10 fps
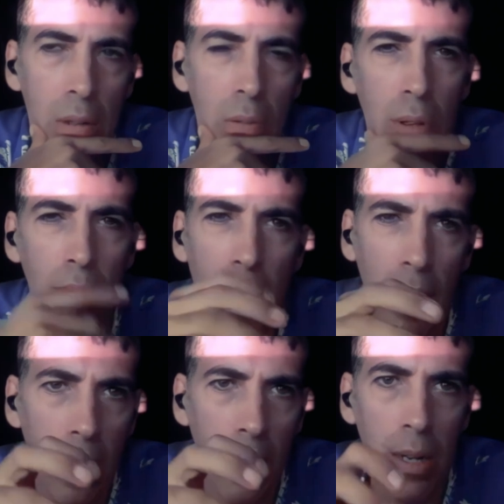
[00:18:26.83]
It's, it's
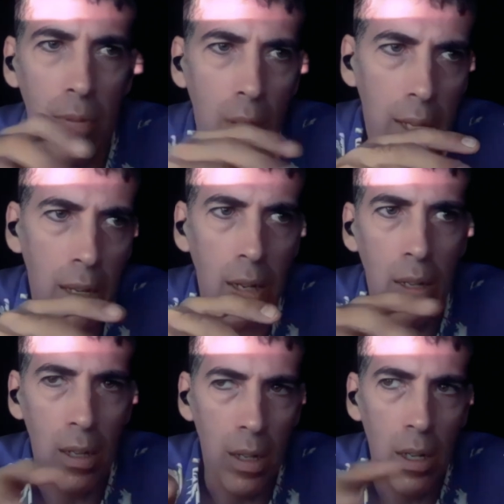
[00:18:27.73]
kind of like
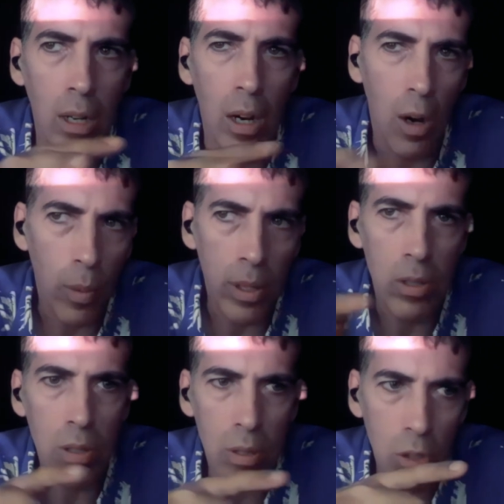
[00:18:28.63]

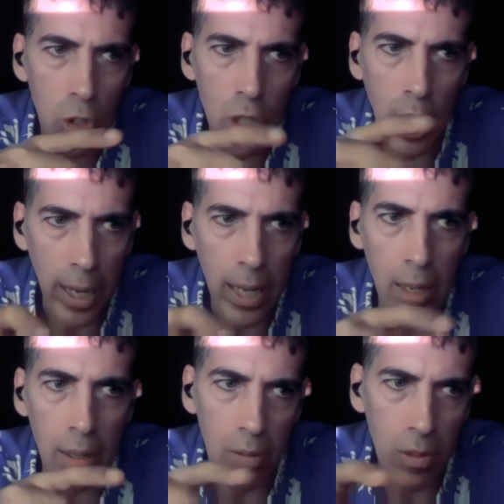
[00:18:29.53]
always check
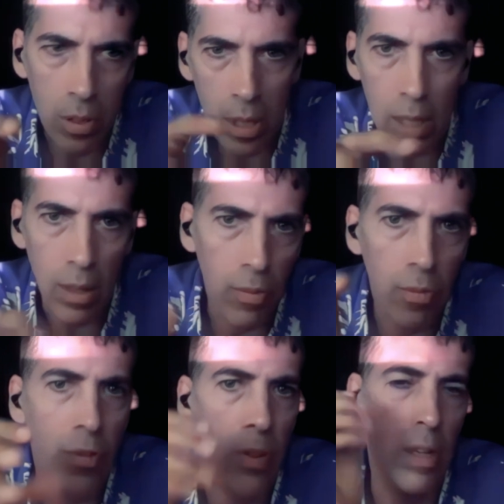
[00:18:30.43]
and see
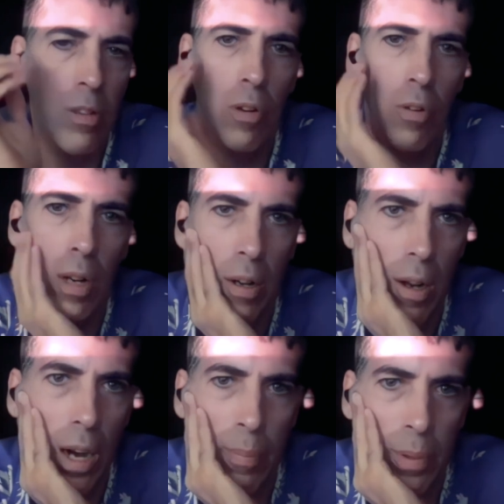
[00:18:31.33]
if things are at
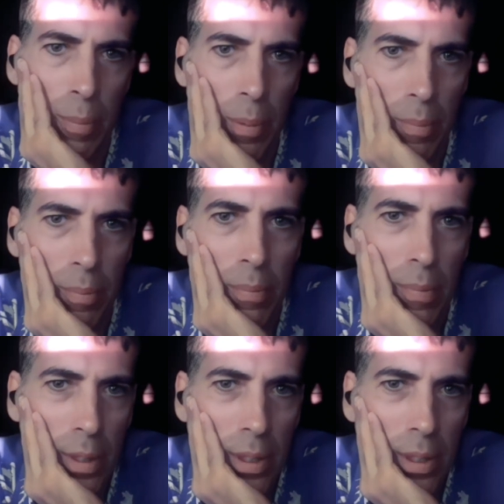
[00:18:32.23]
an optimum,